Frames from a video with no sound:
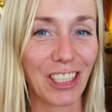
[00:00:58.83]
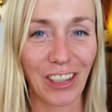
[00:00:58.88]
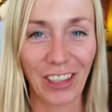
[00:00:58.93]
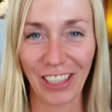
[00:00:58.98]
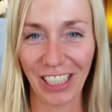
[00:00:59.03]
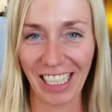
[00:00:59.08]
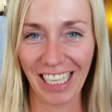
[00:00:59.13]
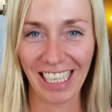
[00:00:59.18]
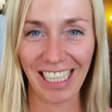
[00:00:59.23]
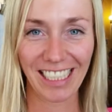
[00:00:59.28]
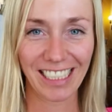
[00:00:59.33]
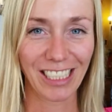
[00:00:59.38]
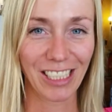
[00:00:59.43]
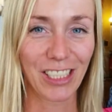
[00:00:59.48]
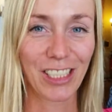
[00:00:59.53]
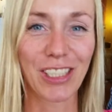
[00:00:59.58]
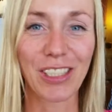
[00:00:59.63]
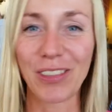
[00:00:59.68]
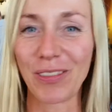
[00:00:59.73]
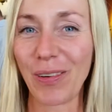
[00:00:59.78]
chocolate and
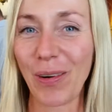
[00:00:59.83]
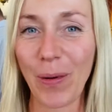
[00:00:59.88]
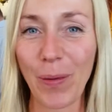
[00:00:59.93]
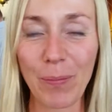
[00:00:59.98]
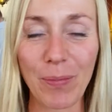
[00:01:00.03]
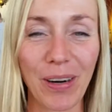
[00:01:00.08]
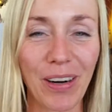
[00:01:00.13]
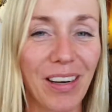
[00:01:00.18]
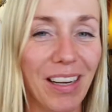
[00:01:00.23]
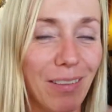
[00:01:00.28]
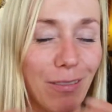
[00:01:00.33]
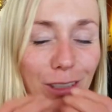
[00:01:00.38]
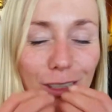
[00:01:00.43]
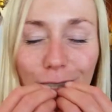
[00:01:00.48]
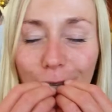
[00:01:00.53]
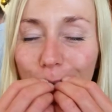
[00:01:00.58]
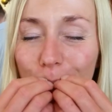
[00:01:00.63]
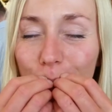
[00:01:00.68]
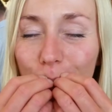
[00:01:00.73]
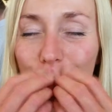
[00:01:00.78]
strawberry. It was
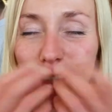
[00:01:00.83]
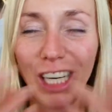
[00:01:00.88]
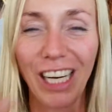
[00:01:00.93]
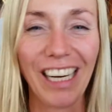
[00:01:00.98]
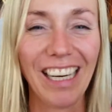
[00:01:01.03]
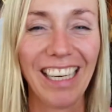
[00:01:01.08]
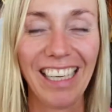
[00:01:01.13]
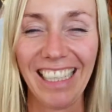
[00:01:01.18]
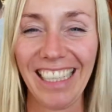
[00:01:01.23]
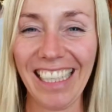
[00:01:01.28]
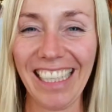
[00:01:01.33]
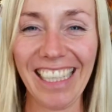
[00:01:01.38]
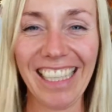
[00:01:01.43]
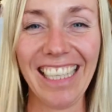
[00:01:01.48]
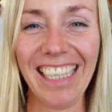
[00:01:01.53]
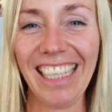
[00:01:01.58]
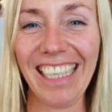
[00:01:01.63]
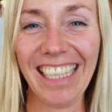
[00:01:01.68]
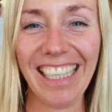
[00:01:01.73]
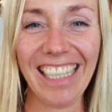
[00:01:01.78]
like,
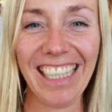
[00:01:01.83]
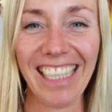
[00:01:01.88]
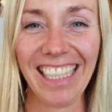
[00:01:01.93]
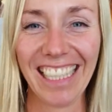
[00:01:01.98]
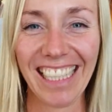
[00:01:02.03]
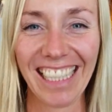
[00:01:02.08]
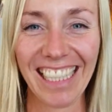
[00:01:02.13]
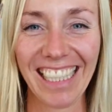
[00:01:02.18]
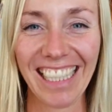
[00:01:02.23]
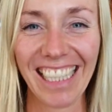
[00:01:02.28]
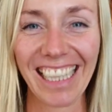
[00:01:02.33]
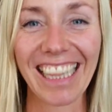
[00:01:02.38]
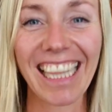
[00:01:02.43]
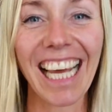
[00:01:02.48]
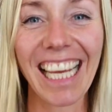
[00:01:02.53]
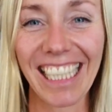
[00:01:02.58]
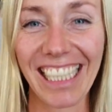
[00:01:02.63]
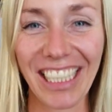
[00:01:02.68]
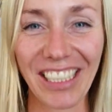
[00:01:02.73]
thank you.